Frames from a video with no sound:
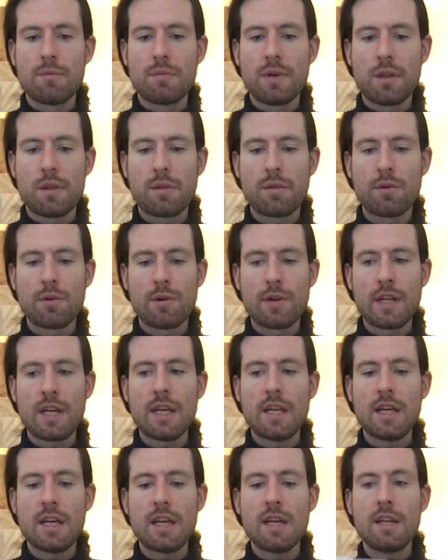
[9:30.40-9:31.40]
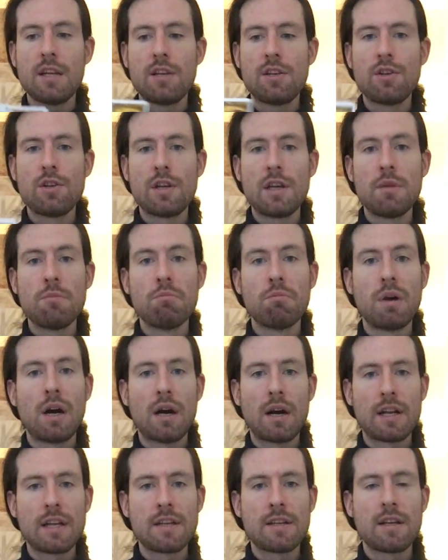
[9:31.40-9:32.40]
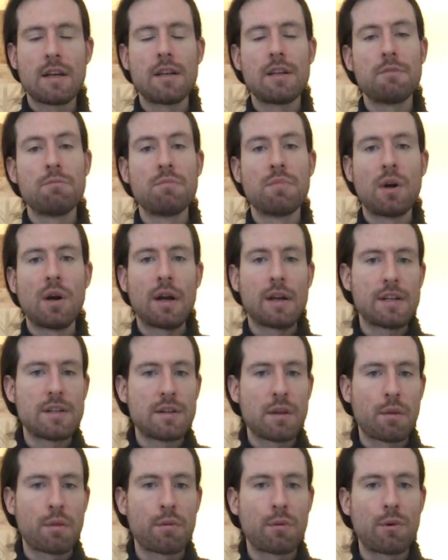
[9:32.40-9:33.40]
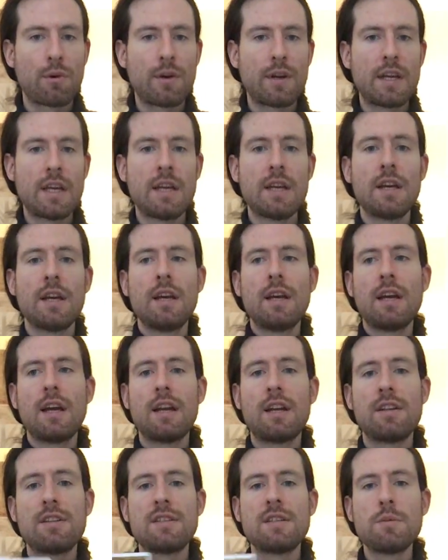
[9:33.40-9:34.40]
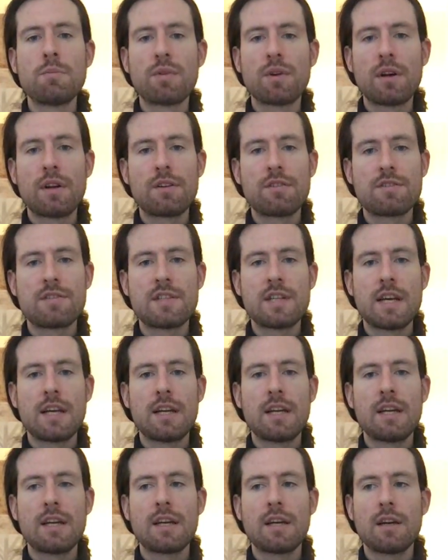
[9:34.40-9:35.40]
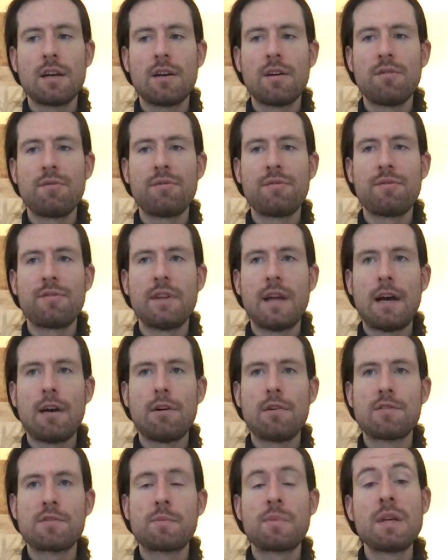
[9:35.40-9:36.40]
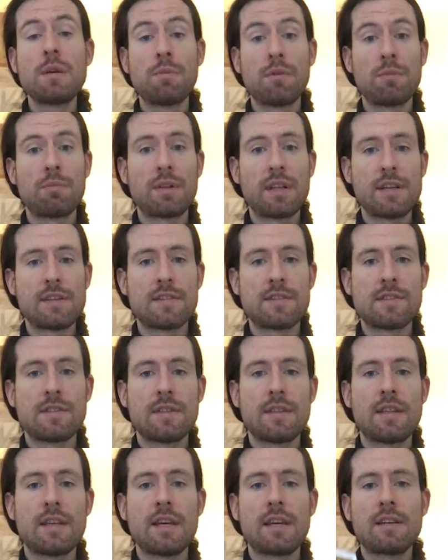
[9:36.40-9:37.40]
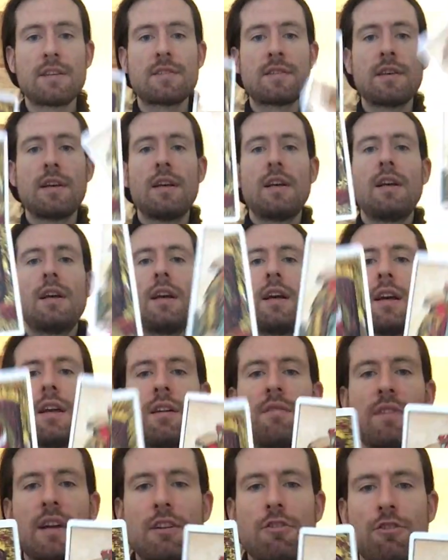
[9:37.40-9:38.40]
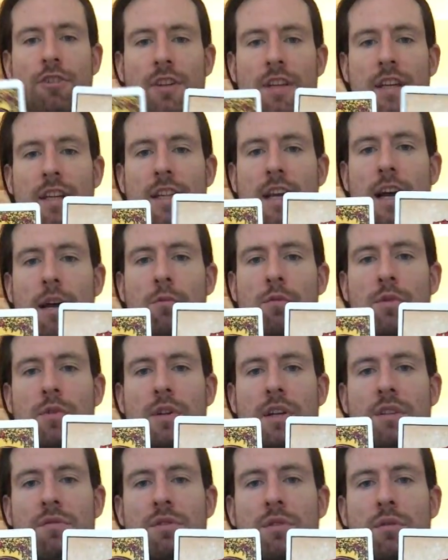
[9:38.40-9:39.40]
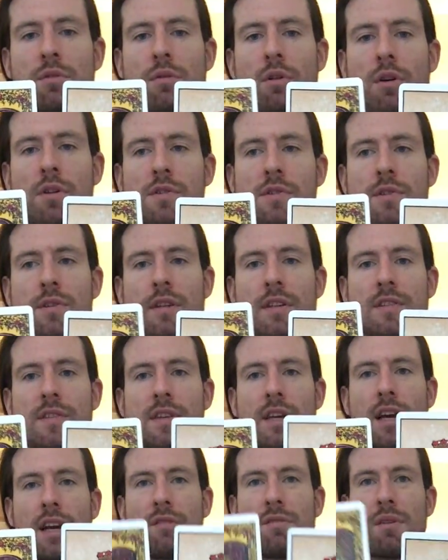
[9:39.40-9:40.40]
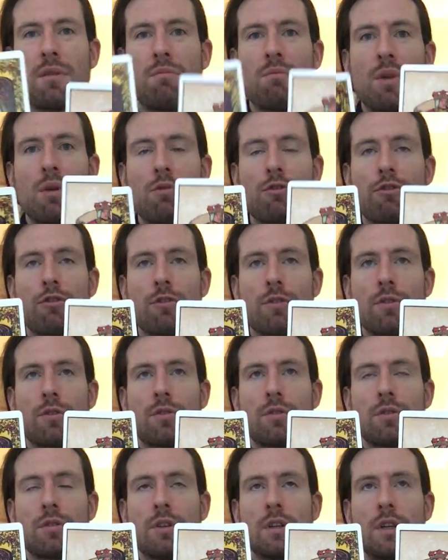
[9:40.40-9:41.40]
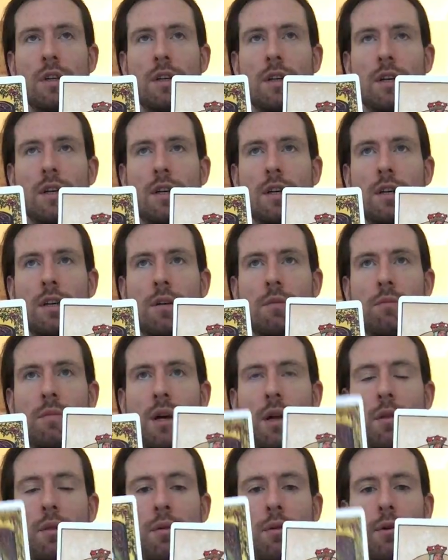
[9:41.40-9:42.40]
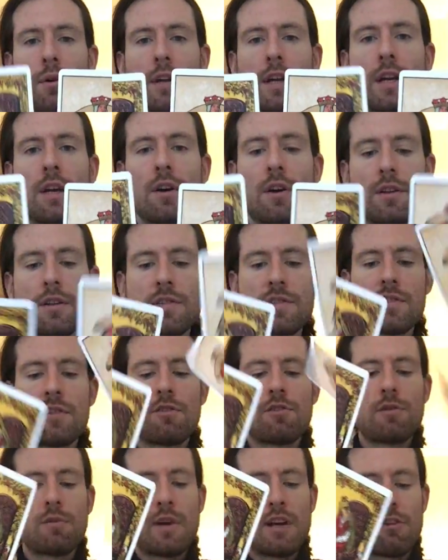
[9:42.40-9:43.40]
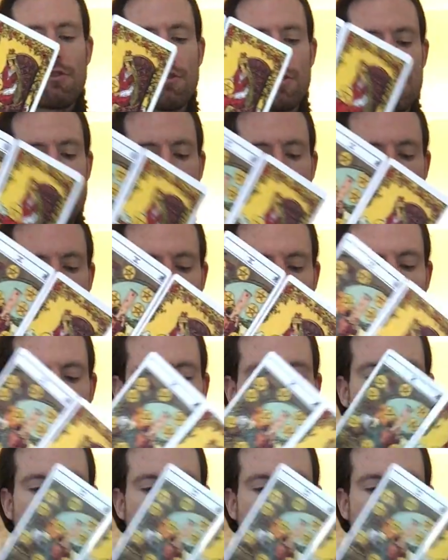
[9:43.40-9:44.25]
authority, embodied authority, and a deeper understanding of those people, places, and things. And eventually that will give you also this kind of emotional authority on the situation too.